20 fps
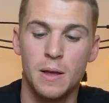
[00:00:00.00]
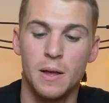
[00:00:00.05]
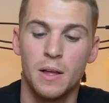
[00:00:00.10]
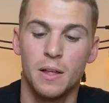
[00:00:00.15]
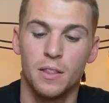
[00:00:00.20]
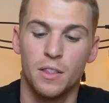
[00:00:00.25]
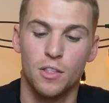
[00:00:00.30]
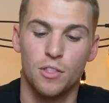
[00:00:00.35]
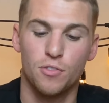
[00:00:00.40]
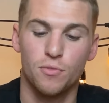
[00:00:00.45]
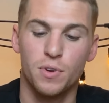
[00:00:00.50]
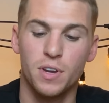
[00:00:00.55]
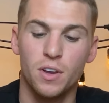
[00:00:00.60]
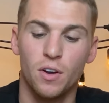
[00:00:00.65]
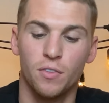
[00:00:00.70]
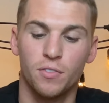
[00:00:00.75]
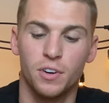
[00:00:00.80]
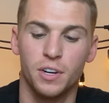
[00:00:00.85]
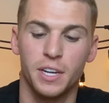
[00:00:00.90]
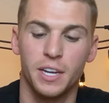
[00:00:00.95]
The 3
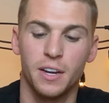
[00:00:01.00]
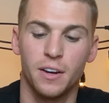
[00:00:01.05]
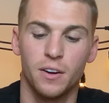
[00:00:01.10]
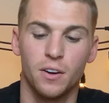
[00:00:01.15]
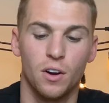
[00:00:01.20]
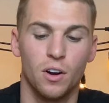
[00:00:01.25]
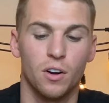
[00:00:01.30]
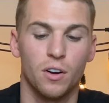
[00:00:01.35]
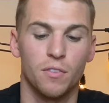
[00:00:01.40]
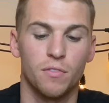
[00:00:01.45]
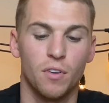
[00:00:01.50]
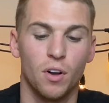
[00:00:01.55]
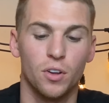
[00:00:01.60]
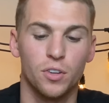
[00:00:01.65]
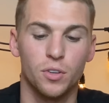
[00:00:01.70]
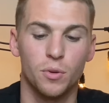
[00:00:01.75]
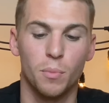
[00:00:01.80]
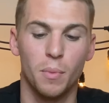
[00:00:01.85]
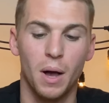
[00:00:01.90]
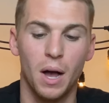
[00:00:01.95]
over here are a
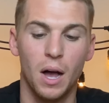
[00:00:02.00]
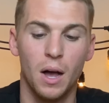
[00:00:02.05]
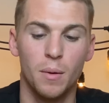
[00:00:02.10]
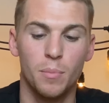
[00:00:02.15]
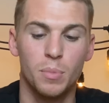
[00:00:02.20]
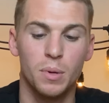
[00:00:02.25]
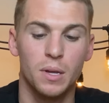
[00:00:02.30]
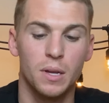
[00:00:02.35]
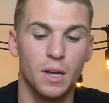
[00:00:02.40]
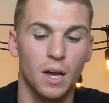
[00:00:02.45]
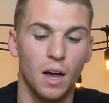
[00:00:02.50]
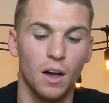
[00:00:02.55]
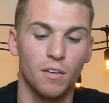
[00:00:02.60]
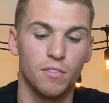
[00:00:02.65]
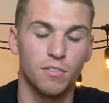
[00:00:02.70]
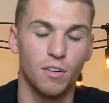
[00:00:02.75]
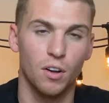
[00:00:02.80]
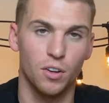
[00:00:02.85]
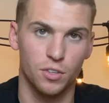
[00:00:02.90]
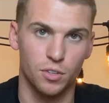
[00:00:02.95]
volume up, a
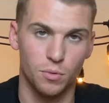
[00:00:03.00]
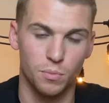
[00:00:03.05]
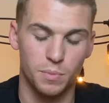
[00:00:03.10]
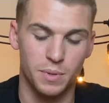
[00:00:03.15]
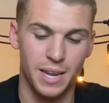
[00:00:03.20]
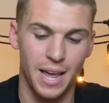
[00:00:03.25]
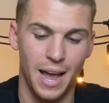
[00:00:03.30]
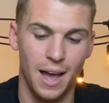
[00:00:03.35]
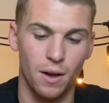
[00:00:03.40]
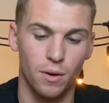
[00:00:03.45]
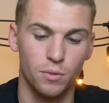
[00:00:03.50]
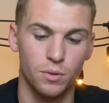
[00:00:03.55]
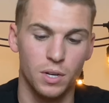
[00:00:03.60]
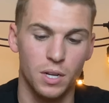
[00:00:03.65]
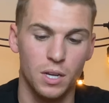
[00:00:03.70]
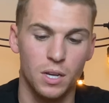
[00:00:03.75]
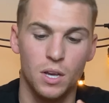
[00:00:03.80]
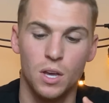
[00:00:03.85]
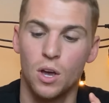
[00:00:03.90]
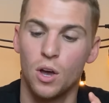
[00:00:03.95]
volume down,
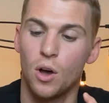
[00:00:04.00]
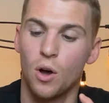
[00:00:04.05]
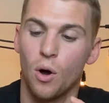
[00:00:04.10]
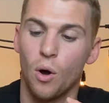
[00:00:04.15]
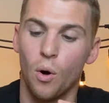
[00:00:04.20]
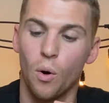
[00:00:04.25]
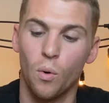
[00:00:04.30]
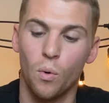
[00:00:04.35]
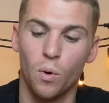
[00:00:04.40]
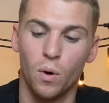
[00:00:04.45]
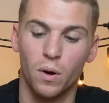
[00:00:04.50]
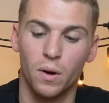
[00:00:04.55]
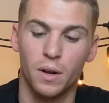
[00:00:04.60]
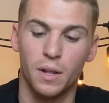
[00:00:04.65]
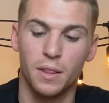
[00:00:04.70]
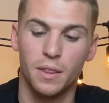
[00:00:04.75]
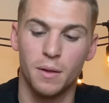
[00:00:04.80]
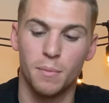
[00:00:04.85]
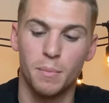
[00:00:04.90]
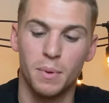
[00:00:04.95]
or
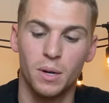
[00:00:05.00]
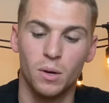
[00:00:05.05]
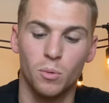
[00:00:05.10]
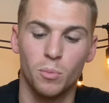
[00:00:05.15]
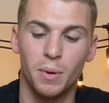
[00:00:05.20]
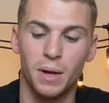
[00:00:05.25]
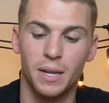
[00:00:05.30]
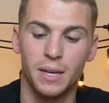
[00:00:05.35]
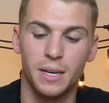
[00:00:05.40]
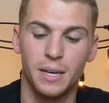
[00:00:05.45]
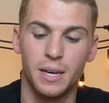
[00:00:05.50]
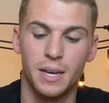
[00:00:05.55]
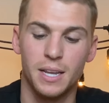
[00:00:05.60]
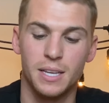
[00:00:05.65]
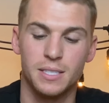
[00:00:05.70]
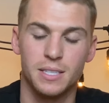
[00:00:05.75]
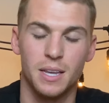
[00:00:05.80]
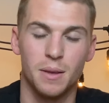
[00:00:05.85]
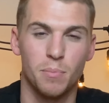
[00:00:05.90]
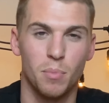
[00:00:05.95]
the middle button
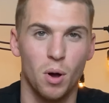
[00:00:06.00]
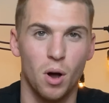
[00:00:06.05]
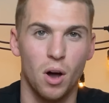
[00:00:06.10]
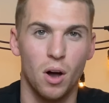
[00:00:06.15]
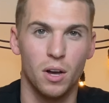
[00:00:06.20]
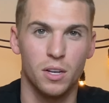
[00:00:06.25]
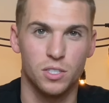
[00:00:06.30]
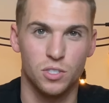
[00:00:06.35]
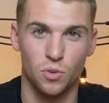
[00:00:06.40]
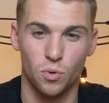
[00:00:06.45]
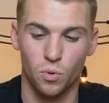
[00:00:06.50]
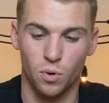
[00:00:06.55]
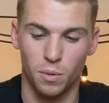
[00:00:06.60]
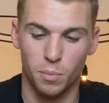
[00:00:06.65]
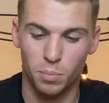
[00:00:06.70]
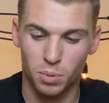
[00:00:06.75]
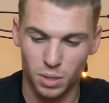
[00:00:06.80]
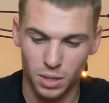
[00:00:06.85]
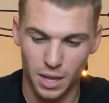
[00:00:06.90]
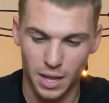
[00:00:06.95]
is a pause or a
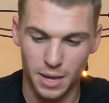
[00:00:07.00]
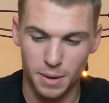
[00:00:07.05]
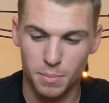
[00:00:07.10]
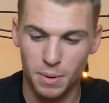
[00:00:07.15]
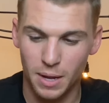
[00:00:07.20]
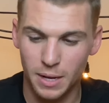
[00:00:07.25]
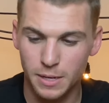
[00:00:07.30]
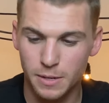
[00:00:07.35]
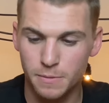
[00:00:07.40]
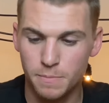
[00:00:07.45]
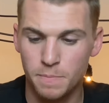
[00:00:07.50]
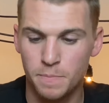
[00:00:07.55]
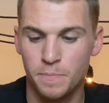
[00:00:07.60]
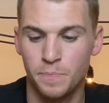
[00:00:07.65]
play button.